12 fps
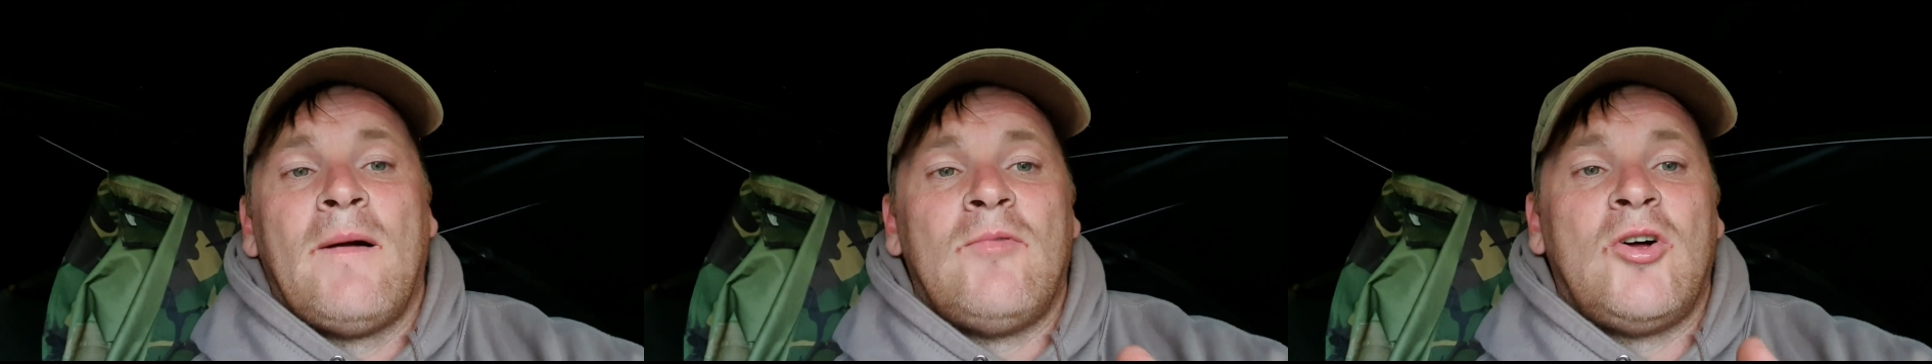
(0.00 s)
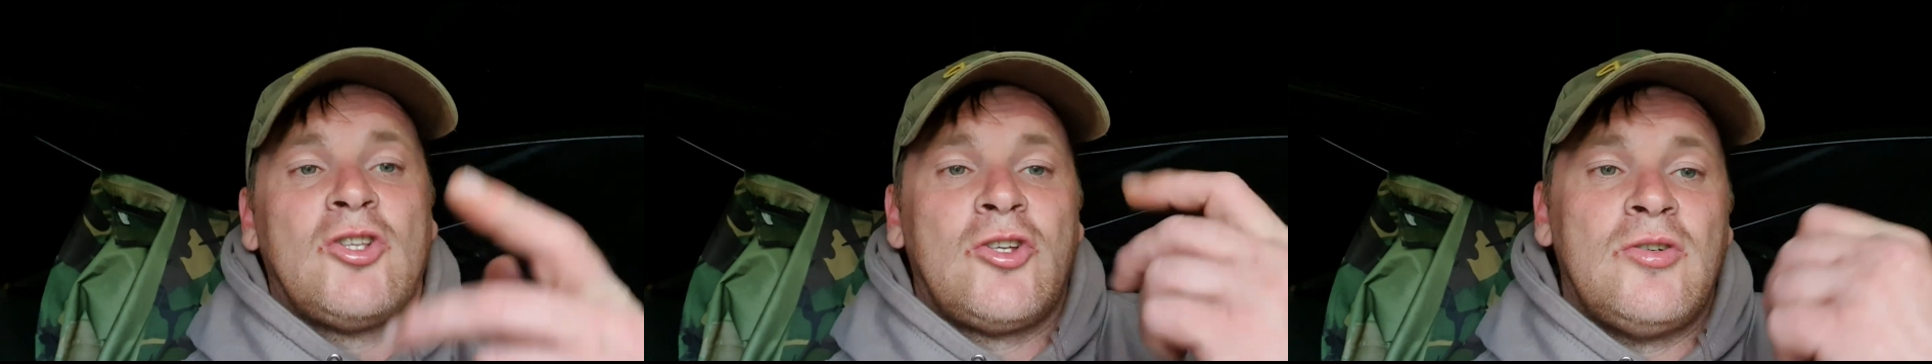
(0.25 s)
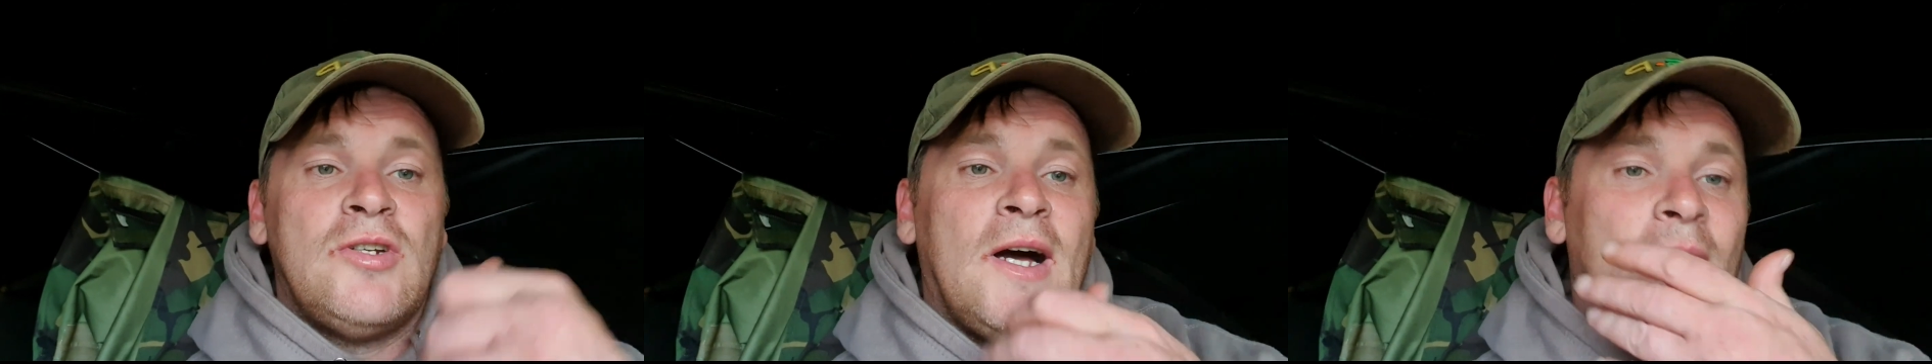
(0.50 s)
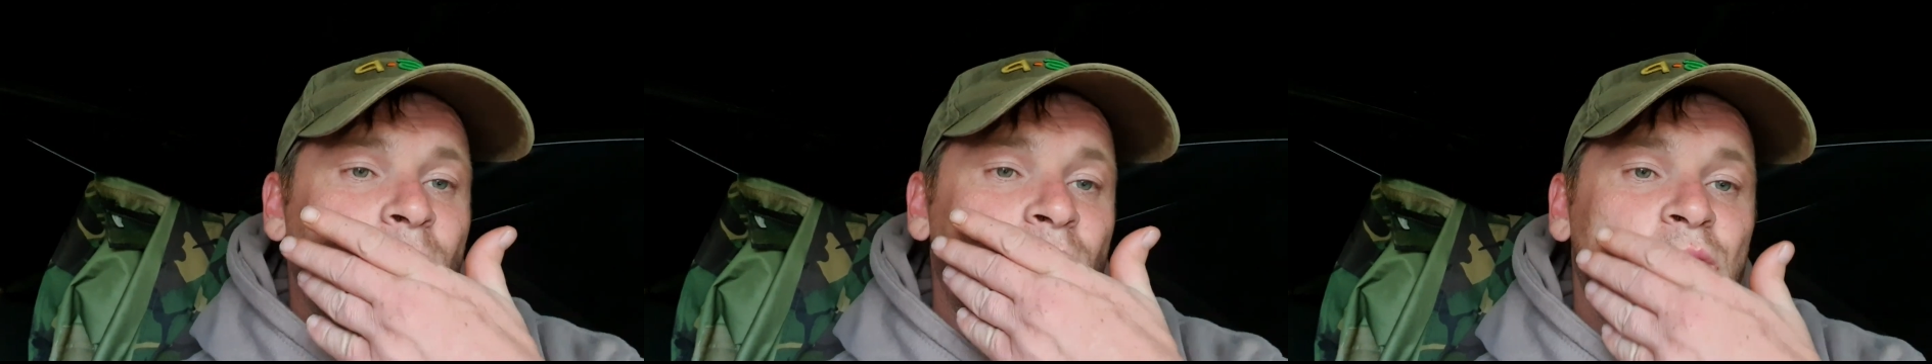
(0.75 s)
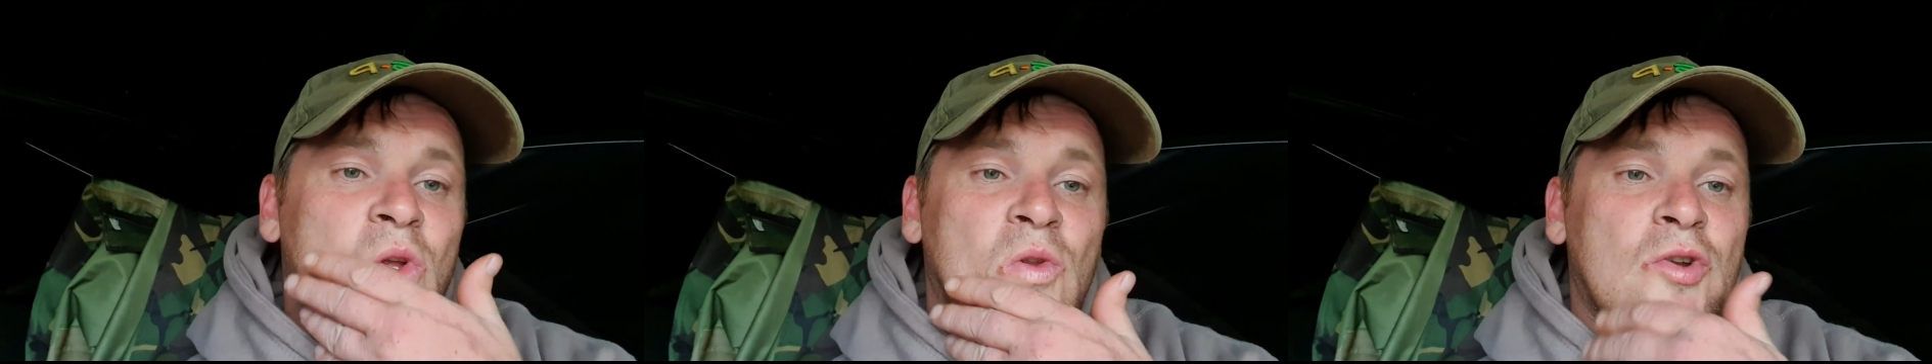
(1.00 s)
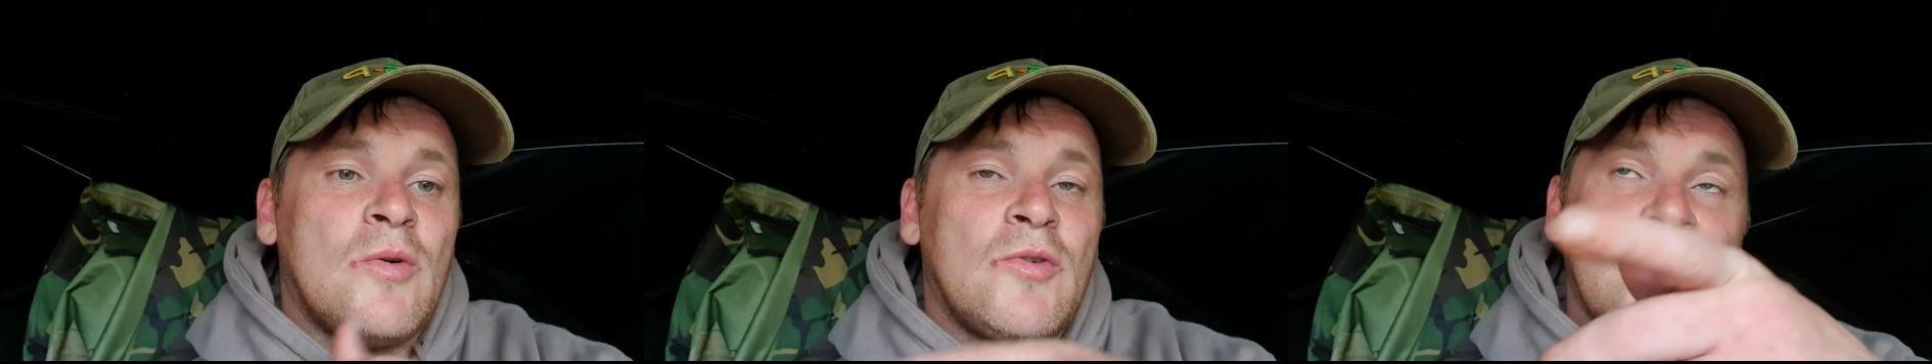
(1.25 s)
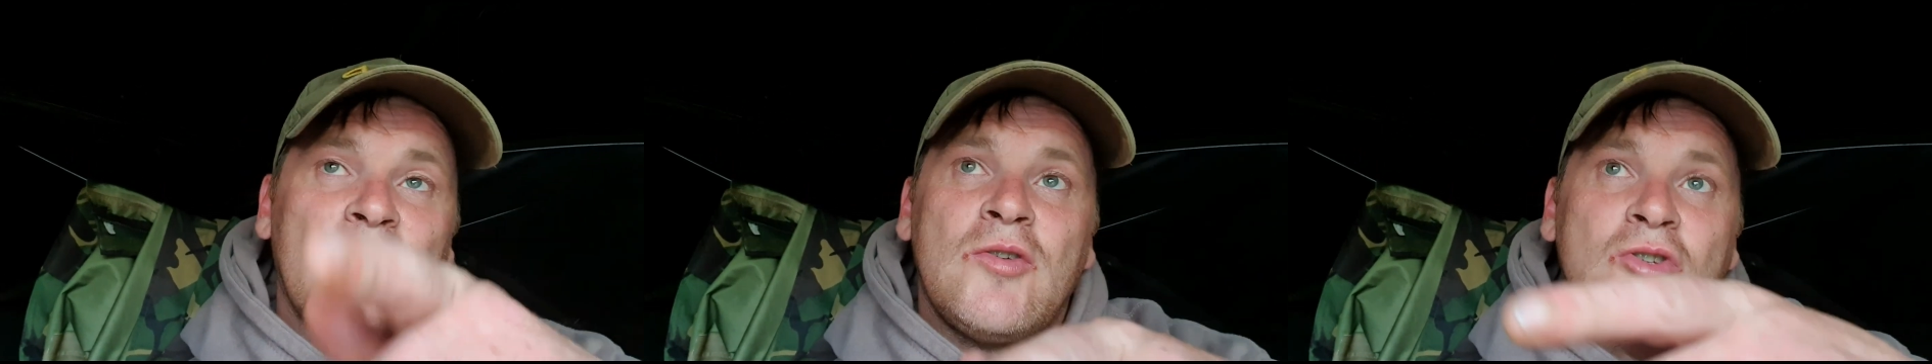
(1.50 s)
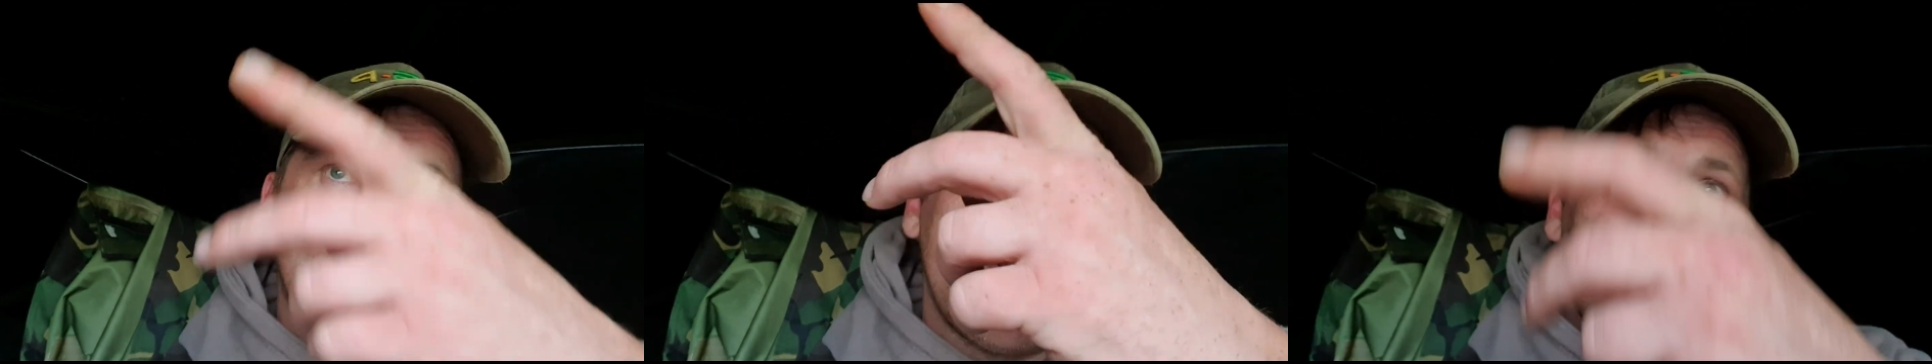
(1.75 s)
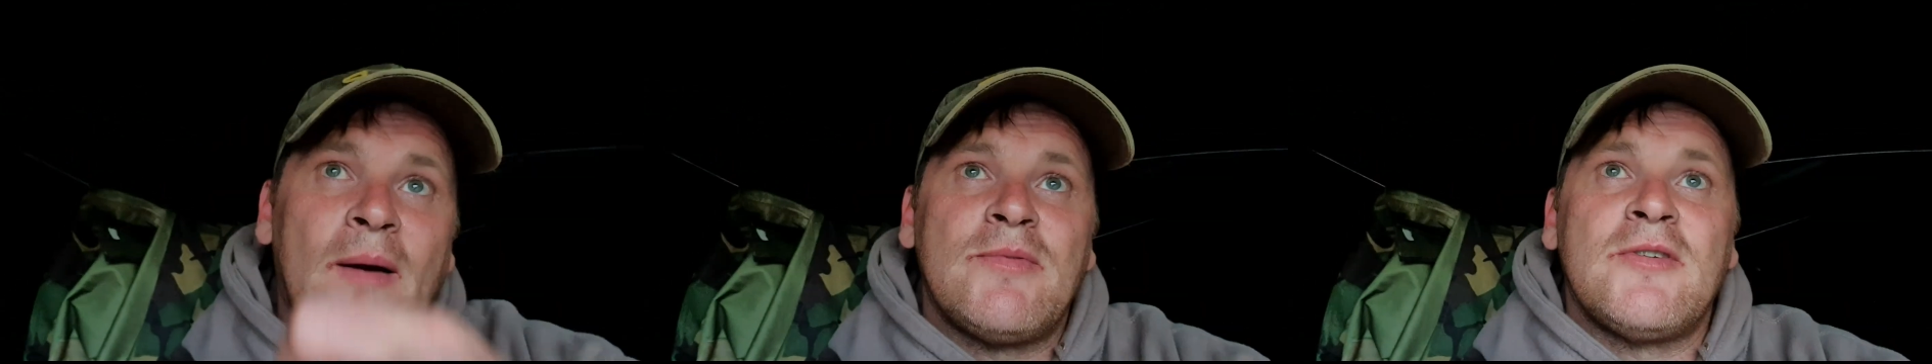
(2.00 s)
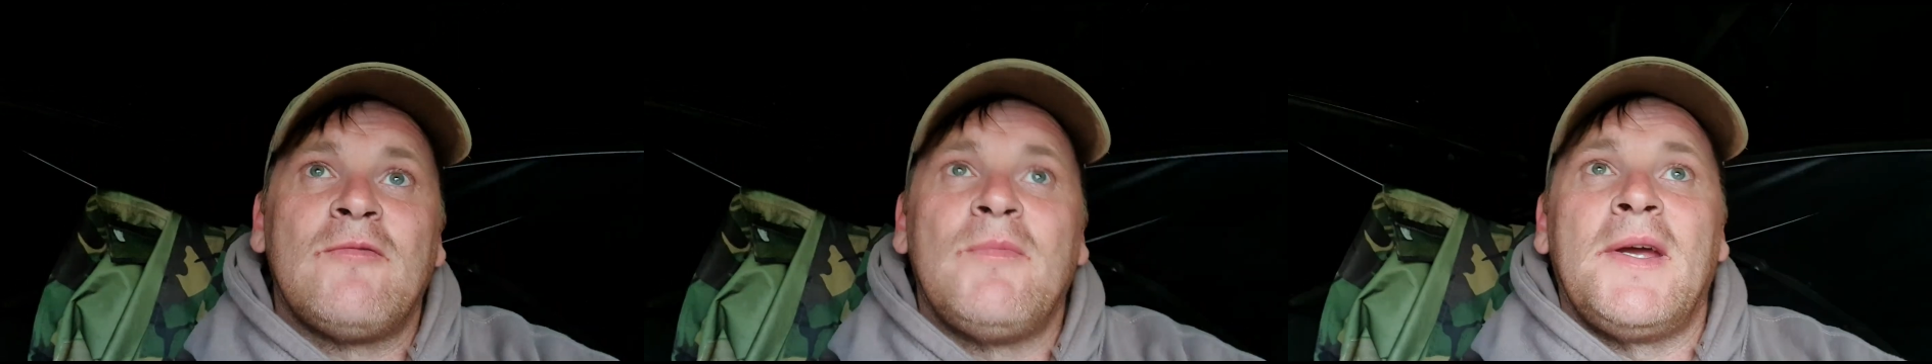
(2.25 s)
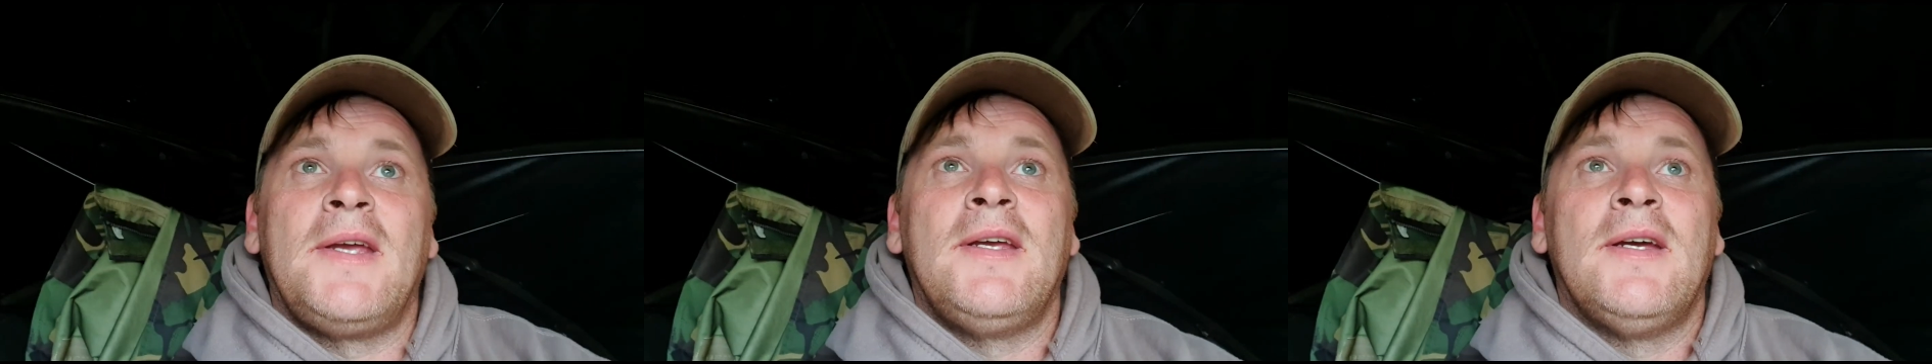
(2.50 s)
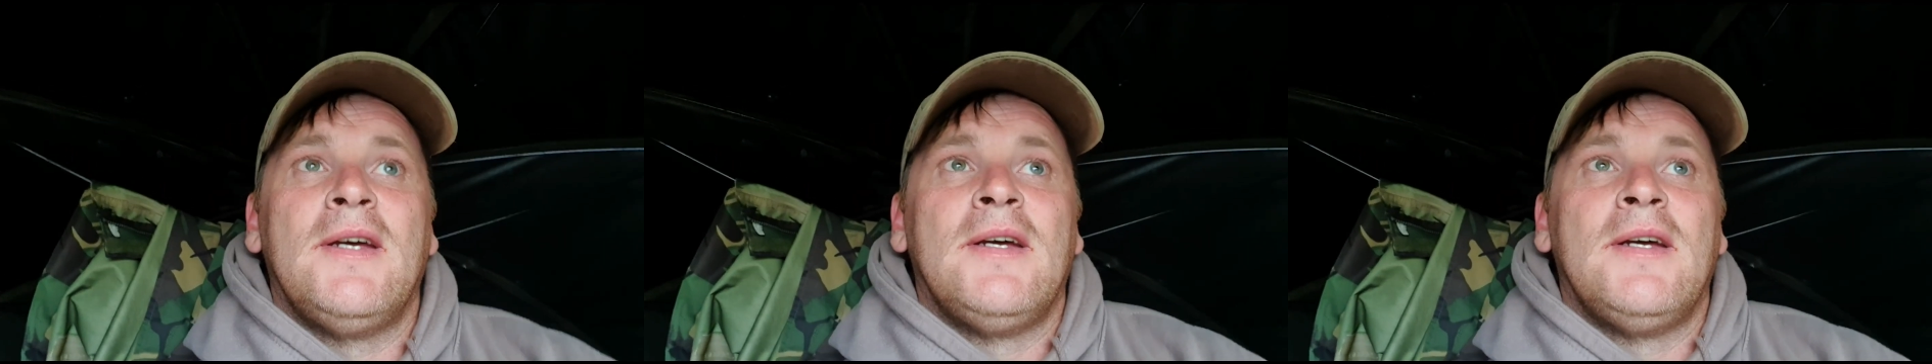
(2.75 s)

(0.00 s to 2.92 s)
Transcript: What I'll do now, I'll throw a few snaps of me